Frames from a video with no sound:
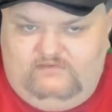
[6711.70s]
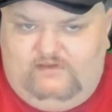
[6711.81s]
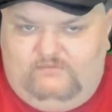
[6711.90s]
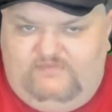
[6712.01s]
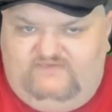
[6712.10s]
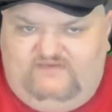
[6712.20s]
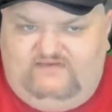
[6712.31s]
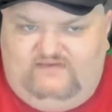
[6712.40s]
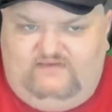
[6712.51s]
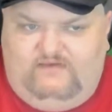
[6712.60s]
And
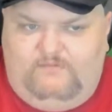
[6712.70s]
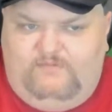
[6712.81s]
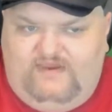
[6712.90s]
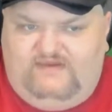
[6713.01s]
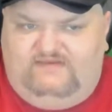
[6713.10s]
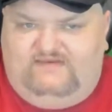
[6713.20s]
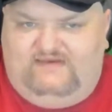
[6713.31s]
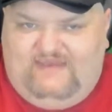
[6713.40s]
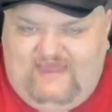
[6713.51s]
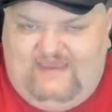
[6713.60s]
he admitted to
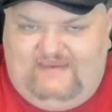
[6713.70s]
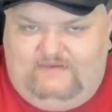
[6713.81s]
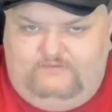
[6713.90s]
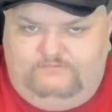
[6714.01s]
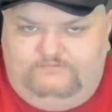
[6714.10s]
lying